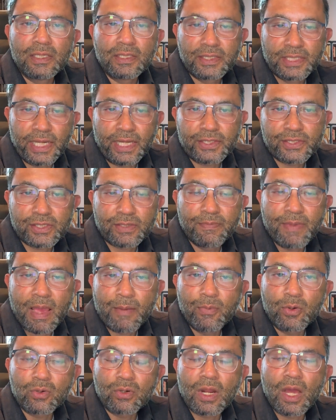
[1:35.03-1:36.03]
Test
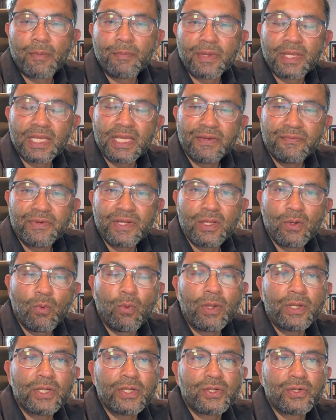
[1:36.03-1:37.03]
mammogram every
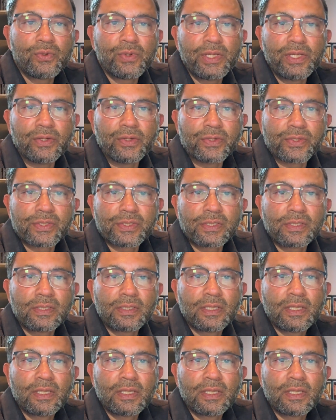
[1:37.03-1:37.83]
1 to 2 years.